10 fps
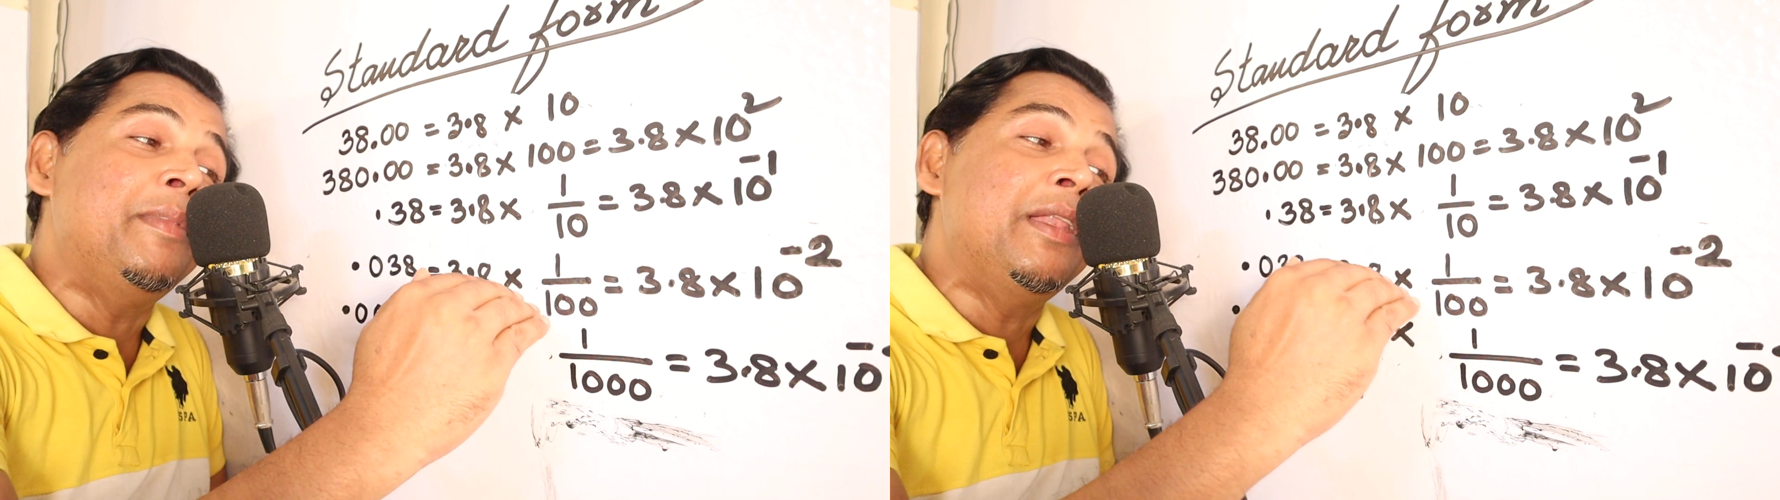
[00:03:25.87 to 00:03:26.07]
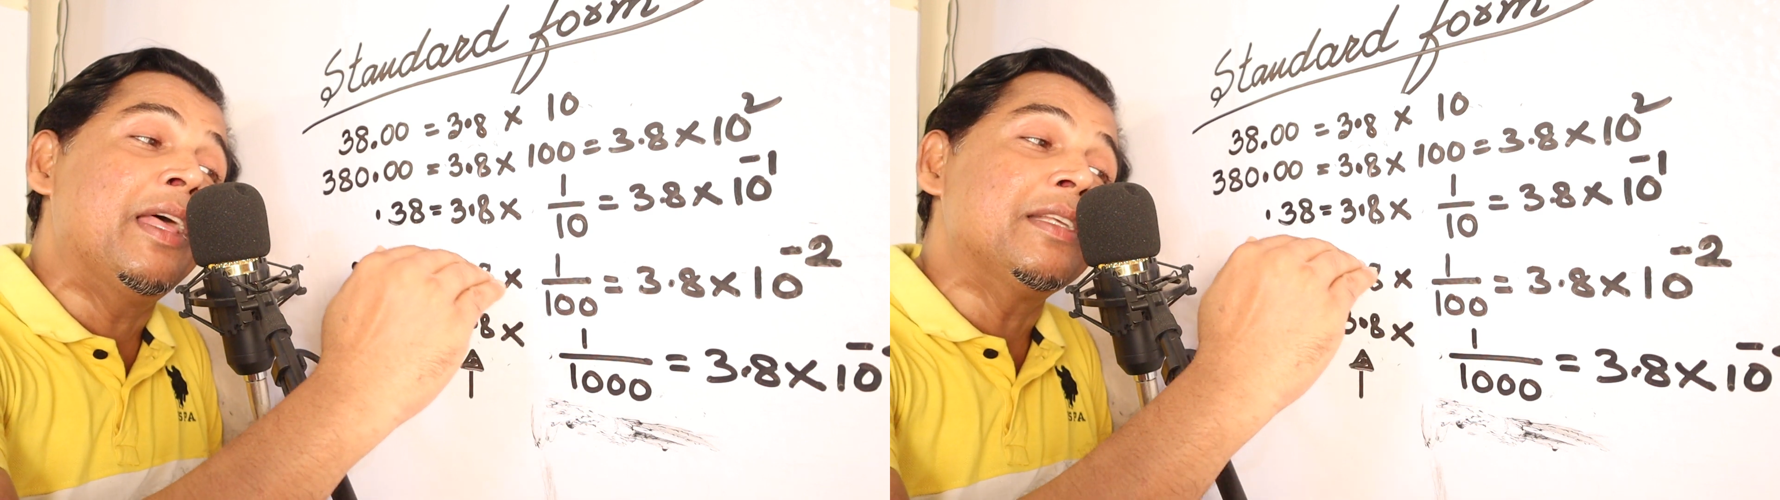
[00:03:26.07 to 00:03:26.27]

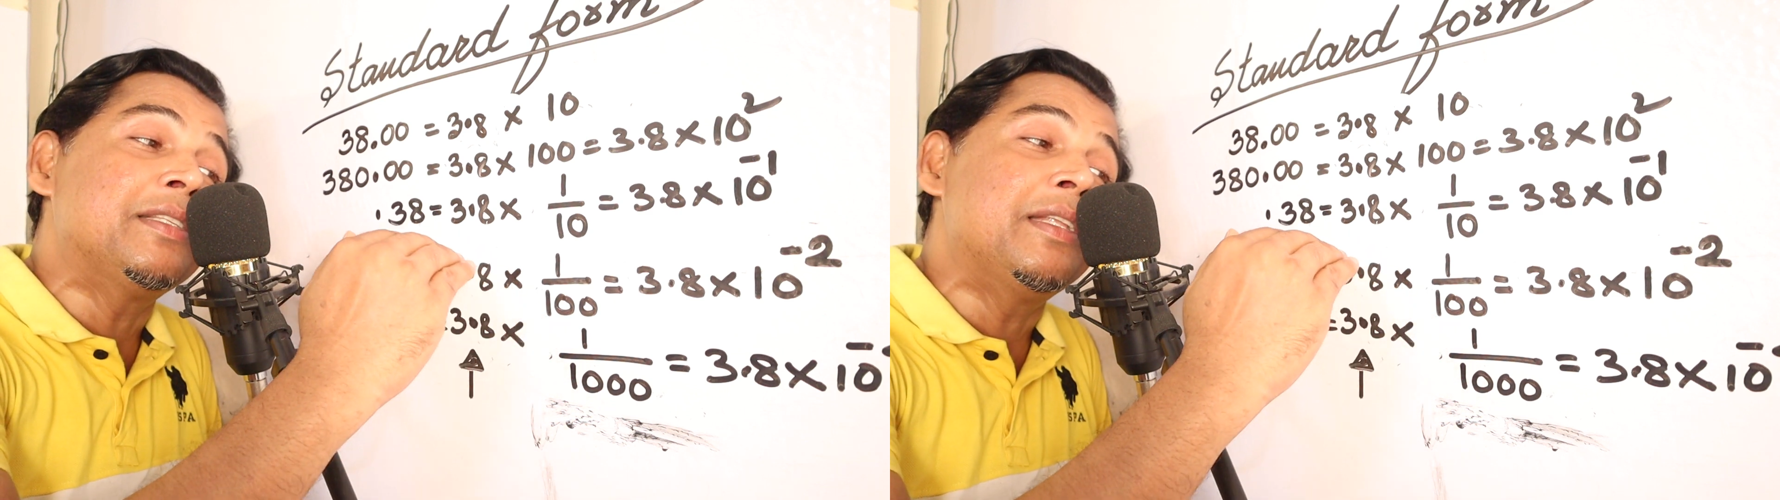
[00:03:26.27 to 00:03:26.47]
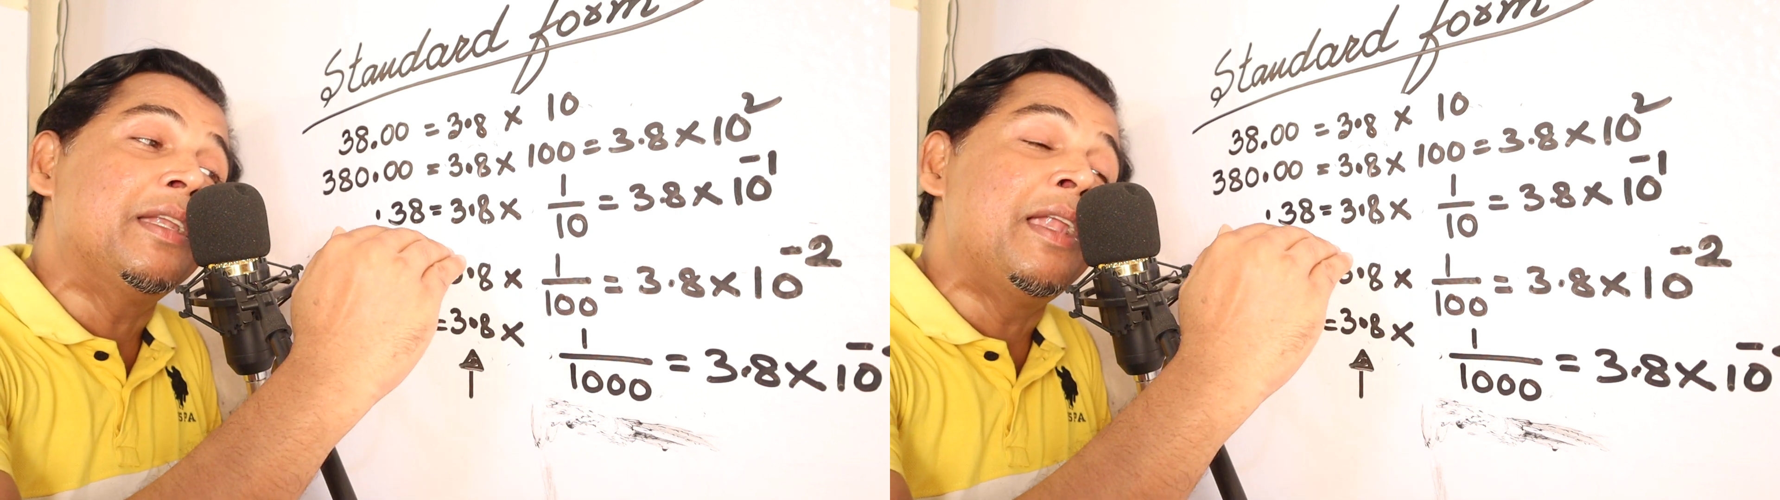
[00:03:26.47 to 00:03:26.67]

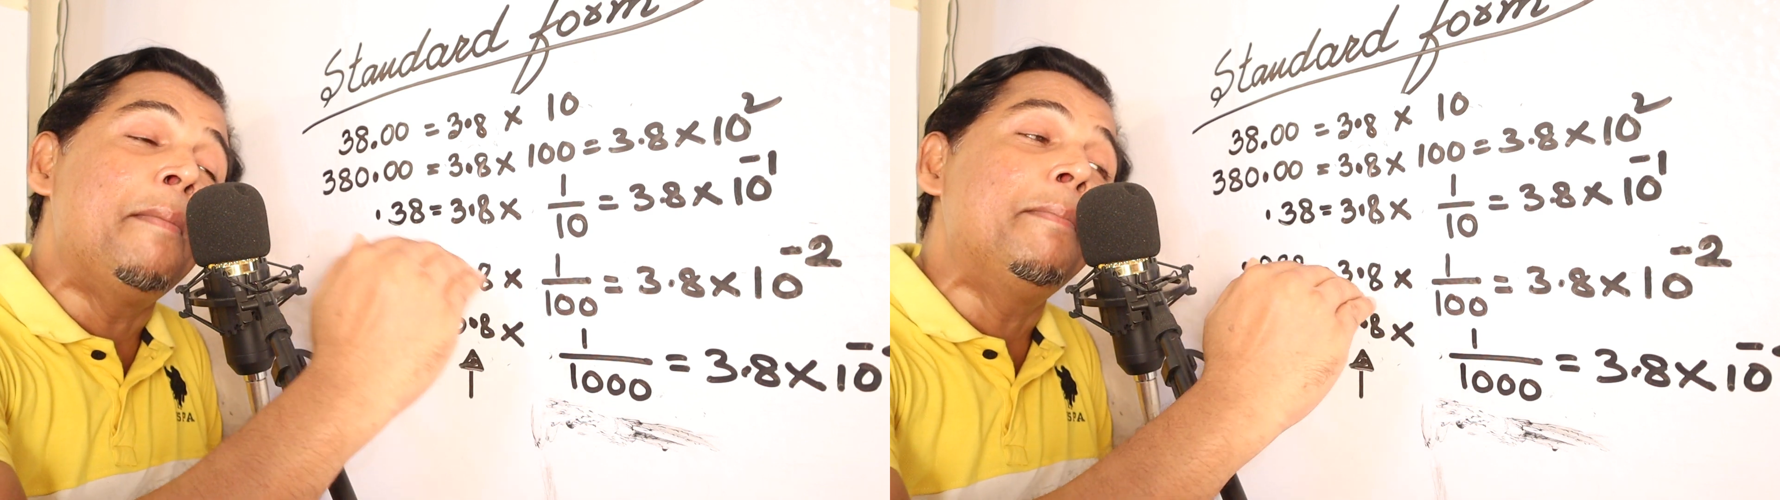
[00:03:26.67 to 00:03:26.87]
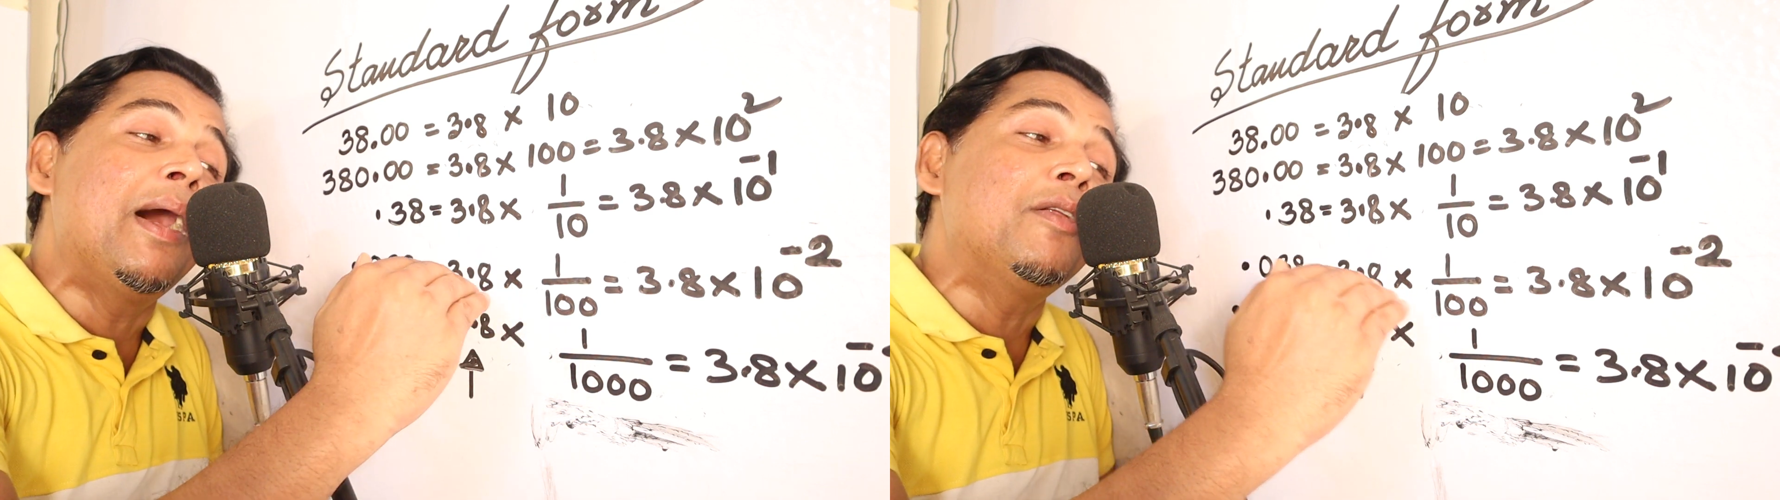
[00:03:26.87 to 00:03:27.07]
The
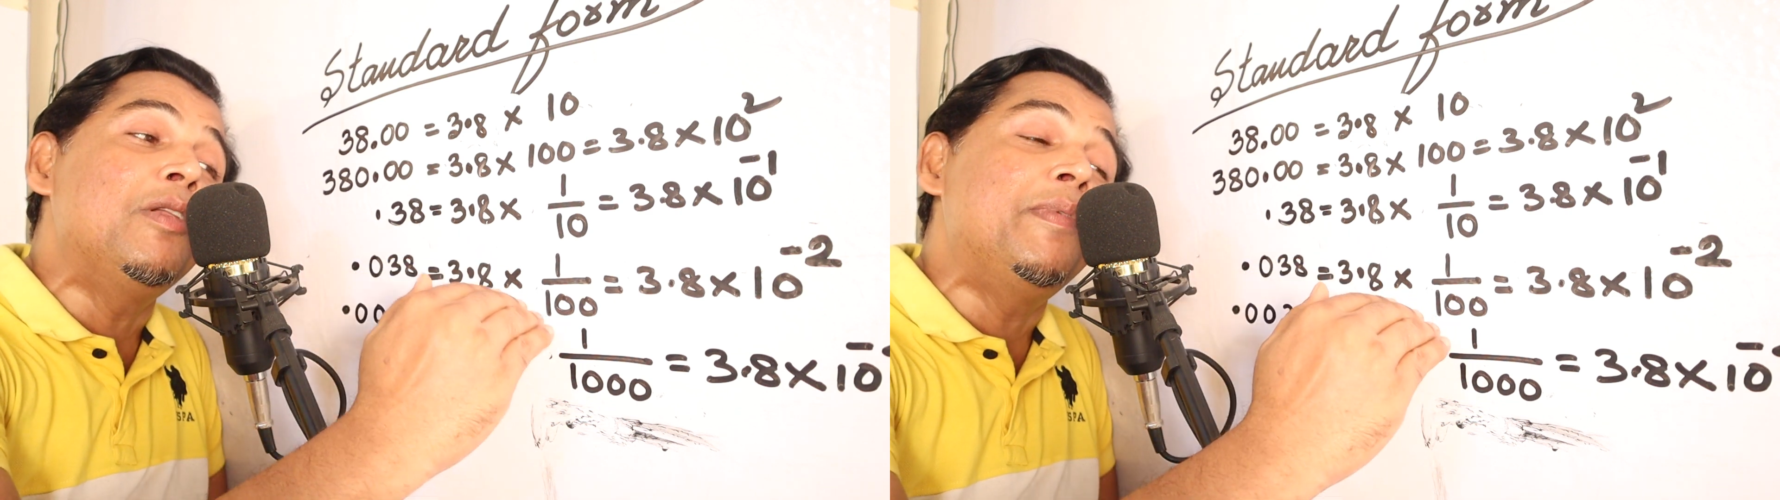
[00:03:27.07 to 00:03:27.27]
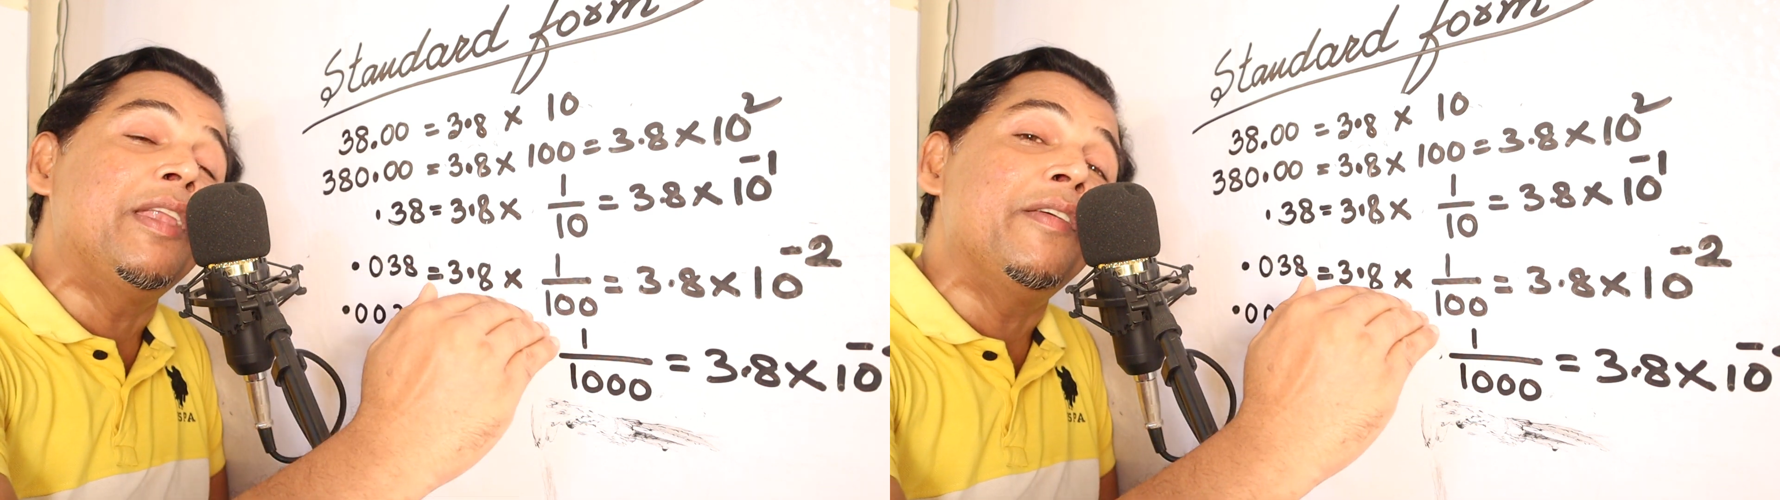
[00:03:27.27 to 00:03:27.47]
number will be